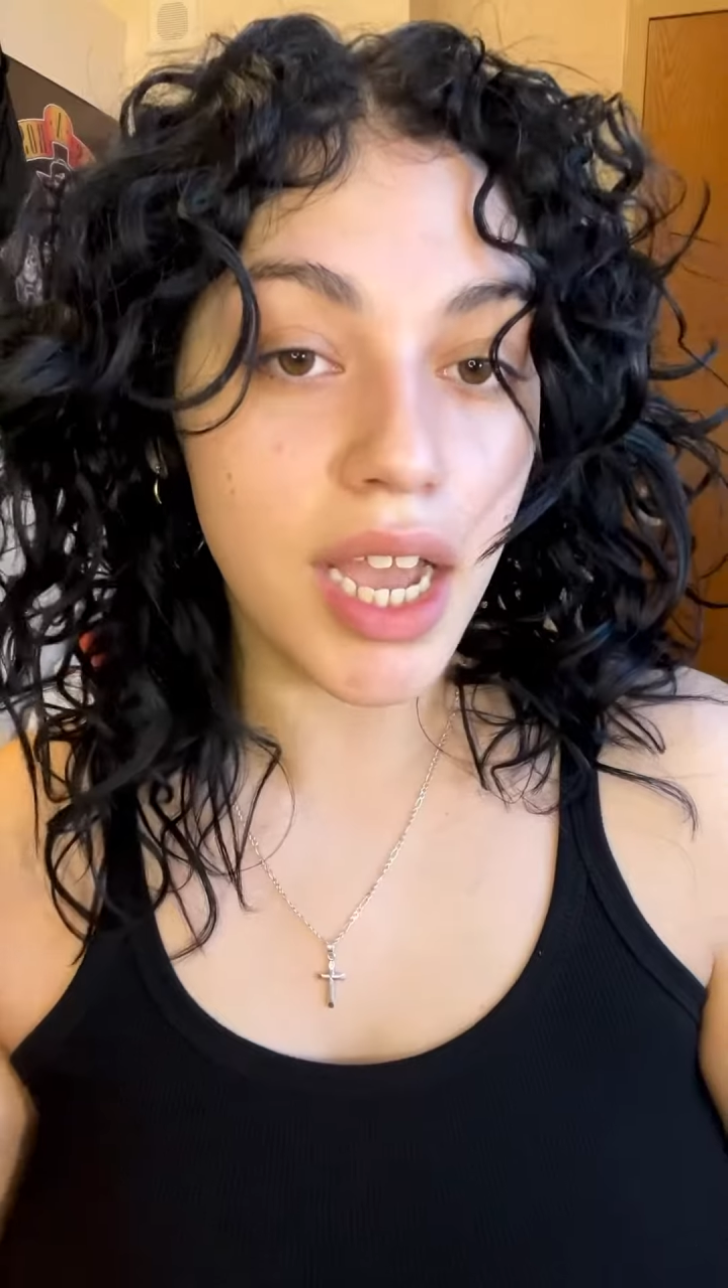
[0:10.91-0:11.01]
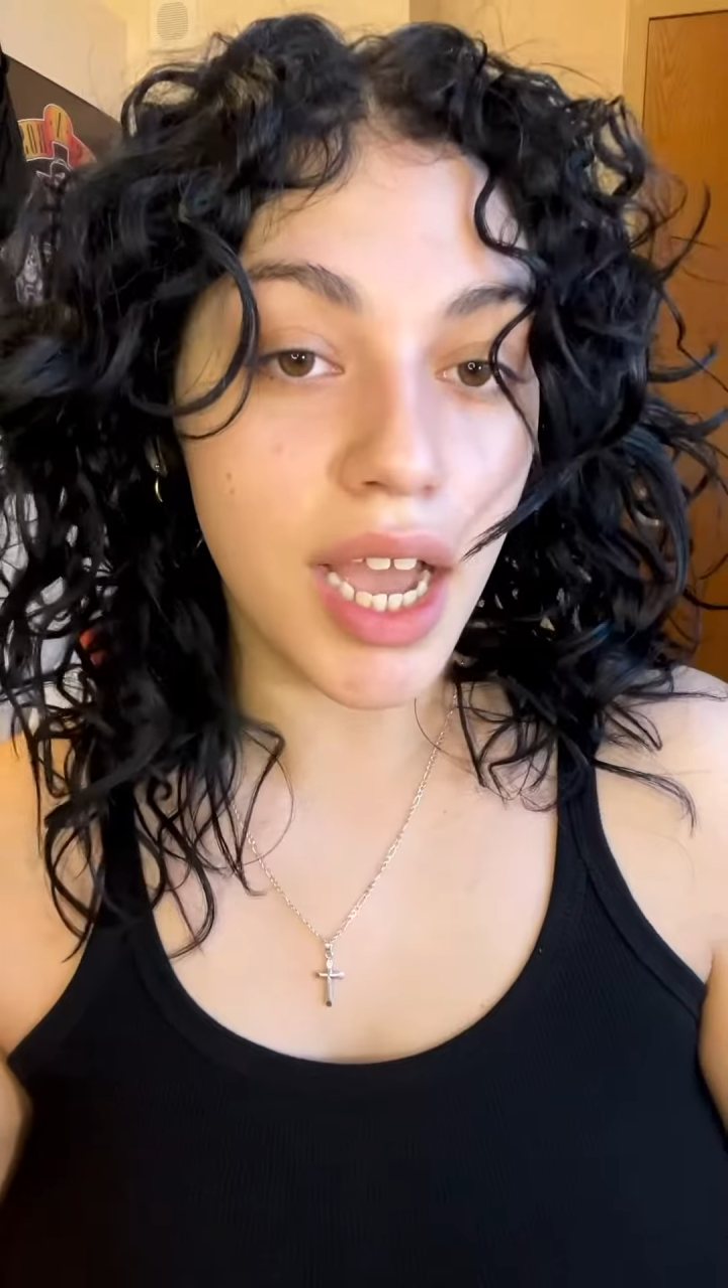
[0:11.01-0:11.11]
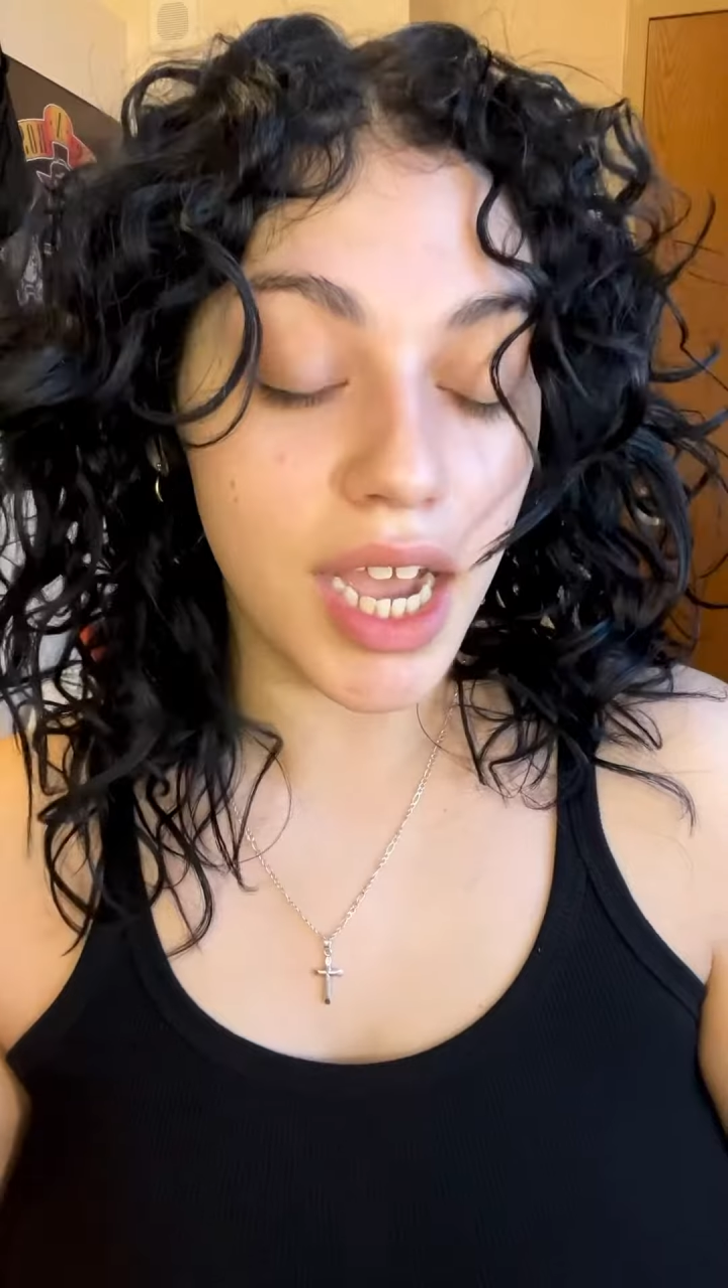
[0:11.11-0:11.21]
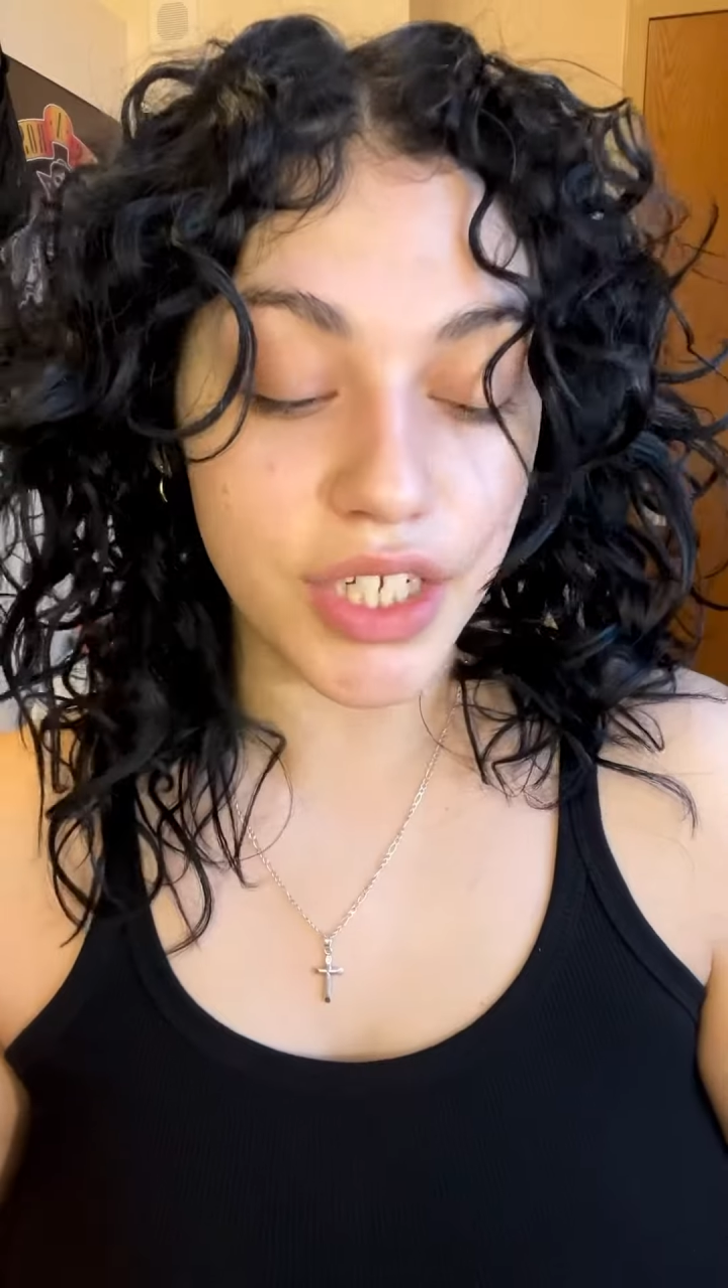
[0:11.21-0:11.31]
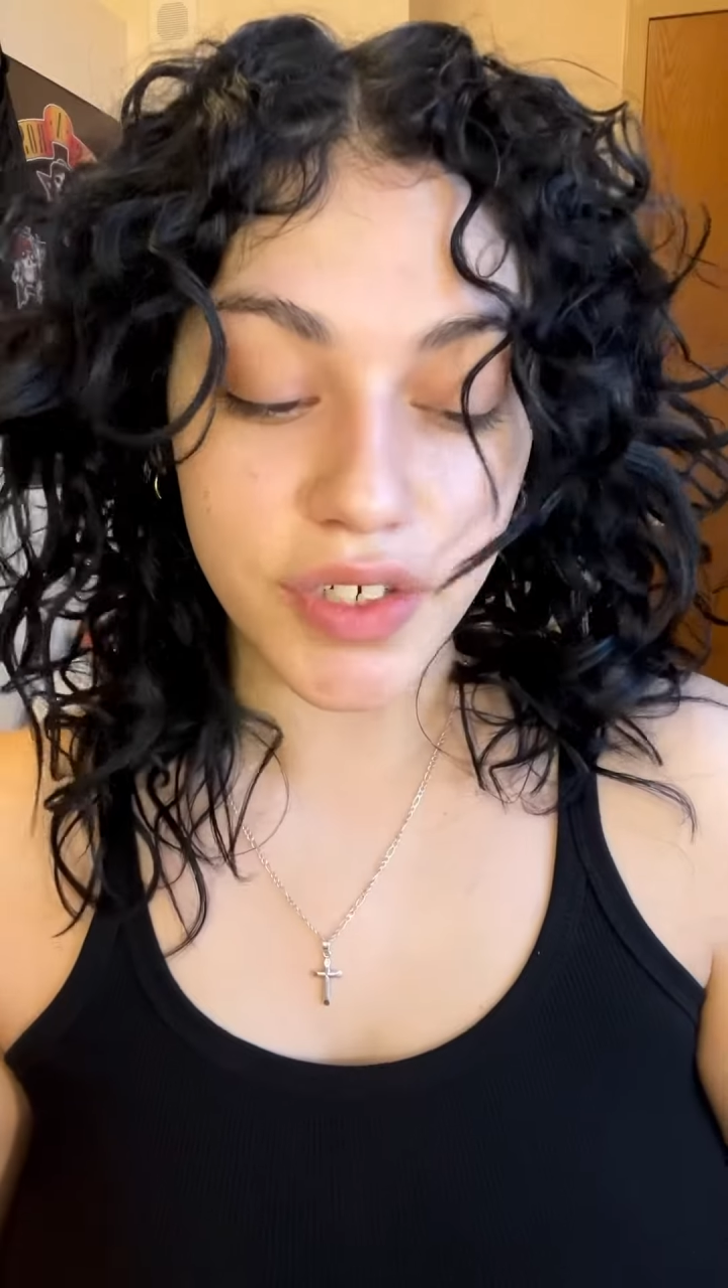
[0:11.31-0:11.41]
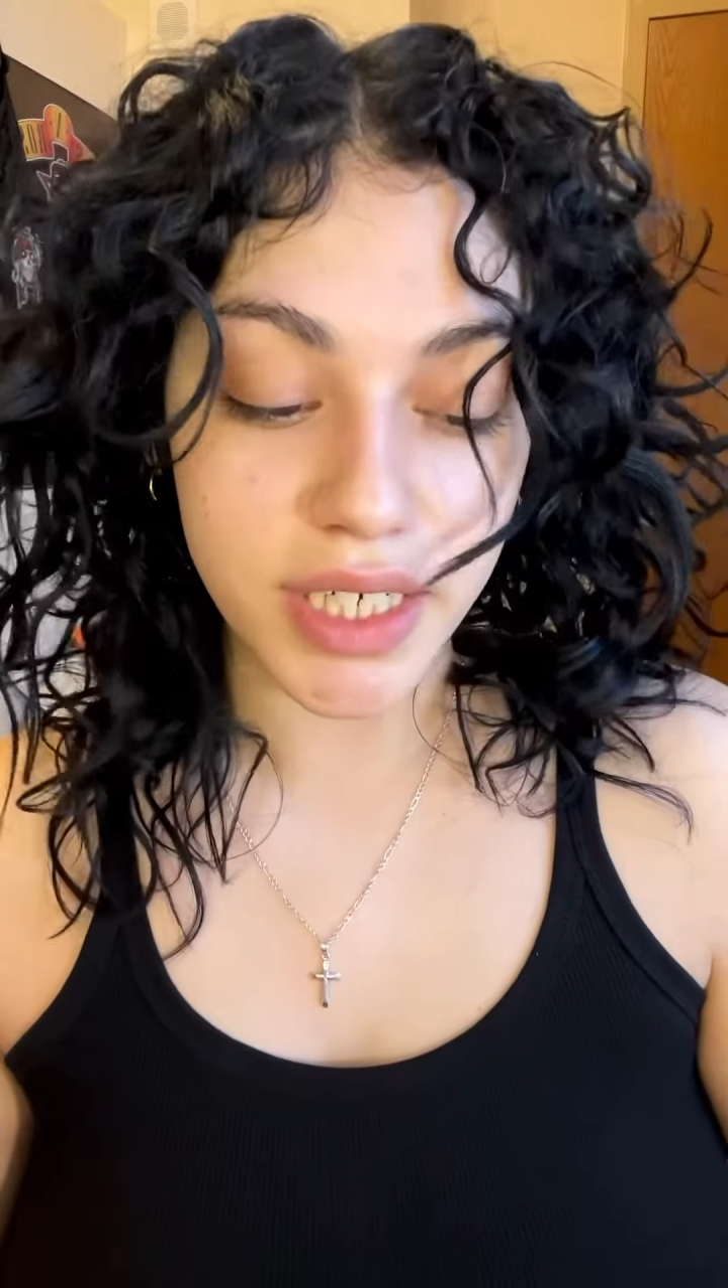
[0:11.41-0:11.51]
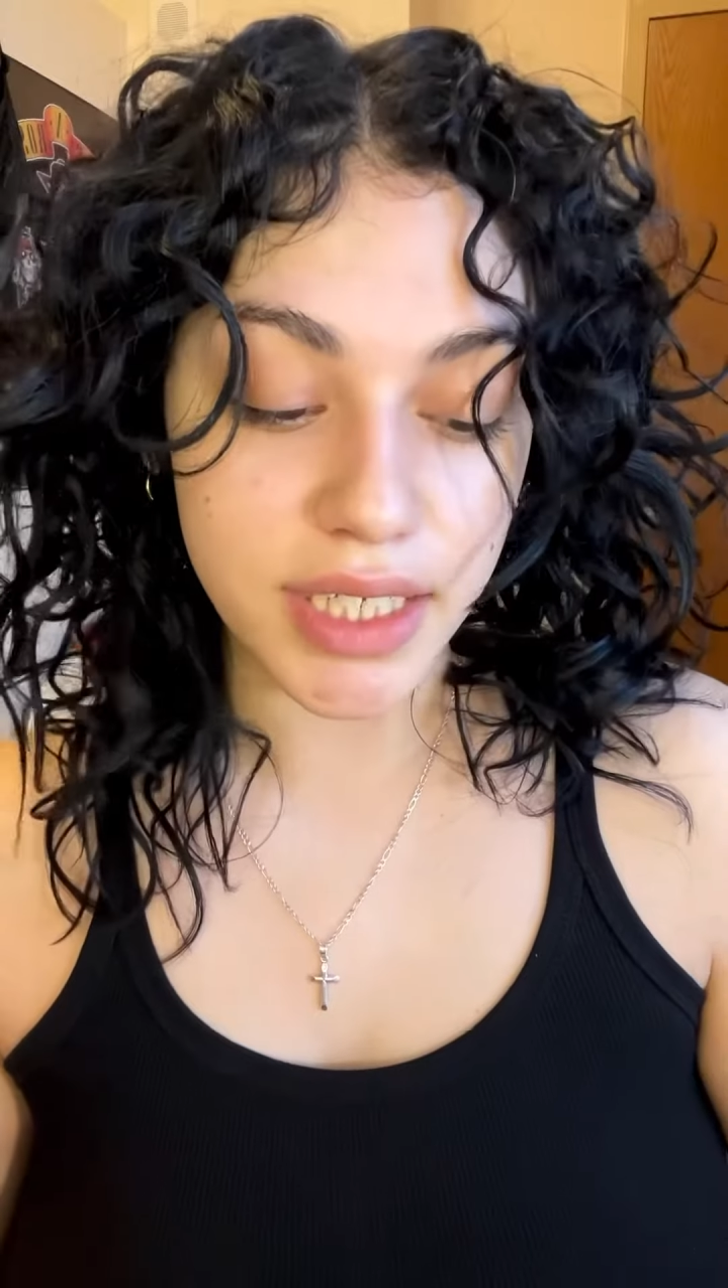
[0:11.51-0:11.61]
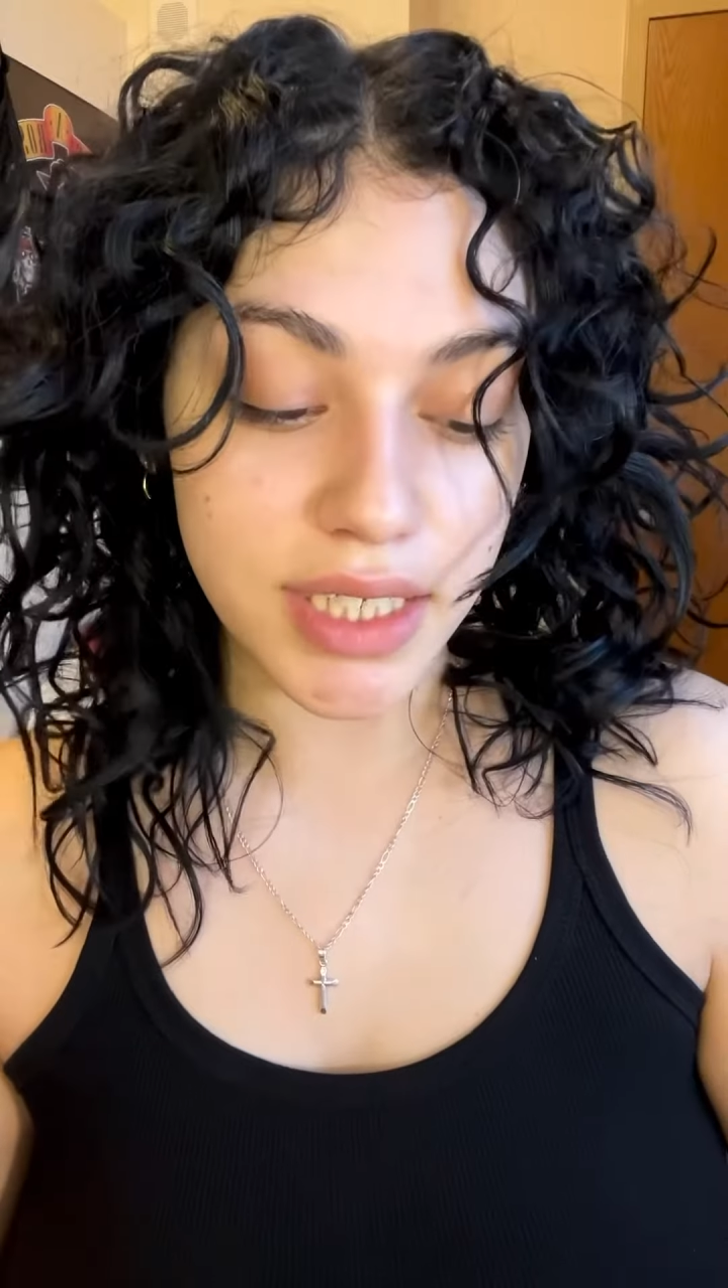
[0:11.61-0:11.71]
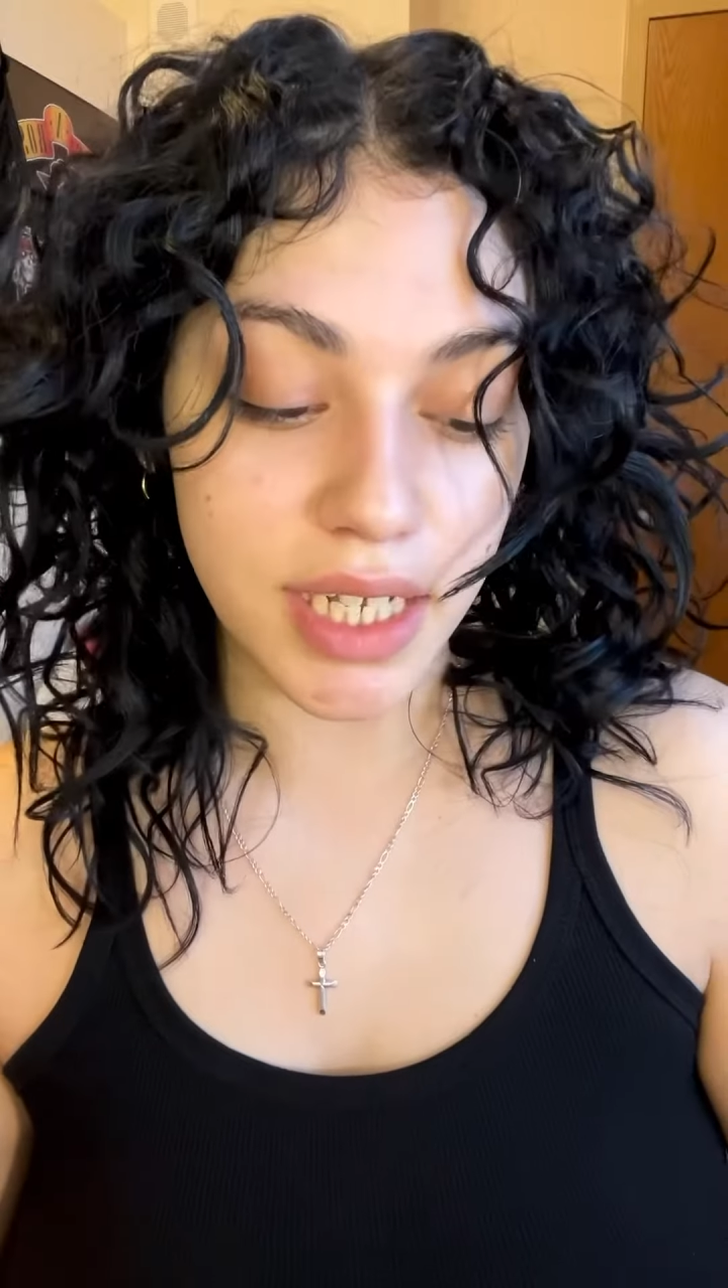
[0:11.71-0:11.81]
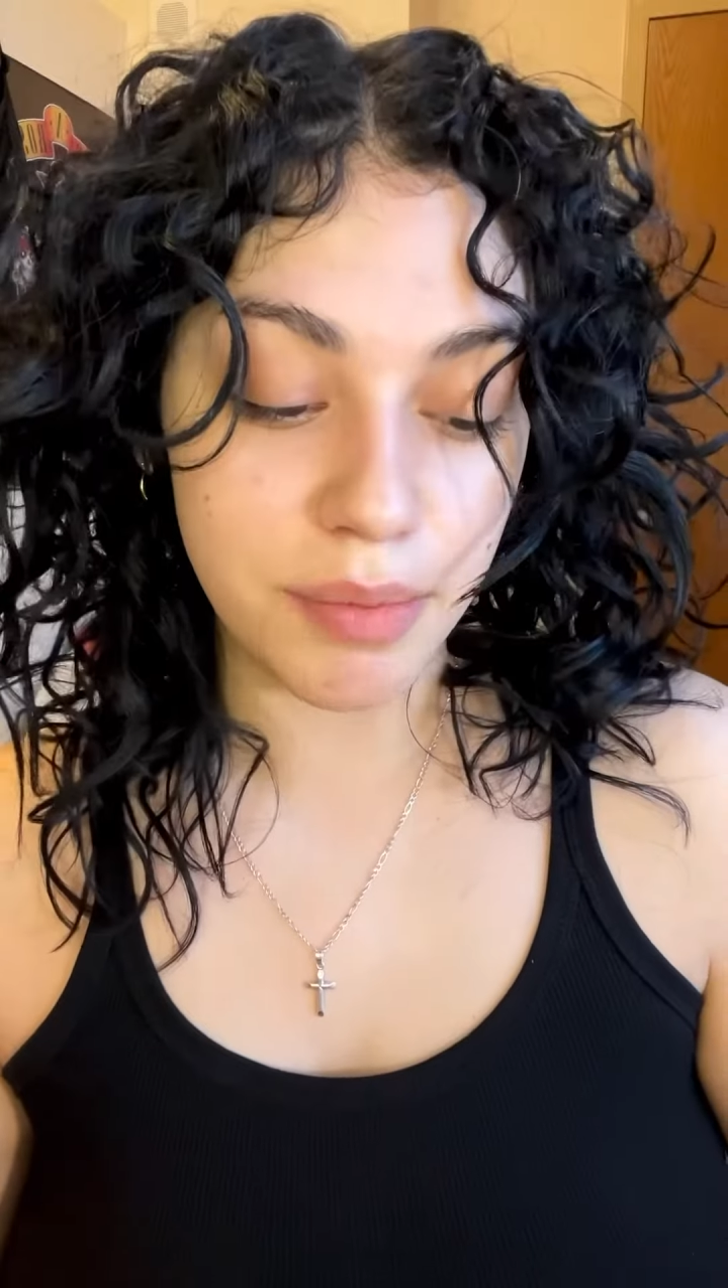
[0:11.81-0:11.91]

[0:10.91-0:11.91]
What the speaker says: hydrating skin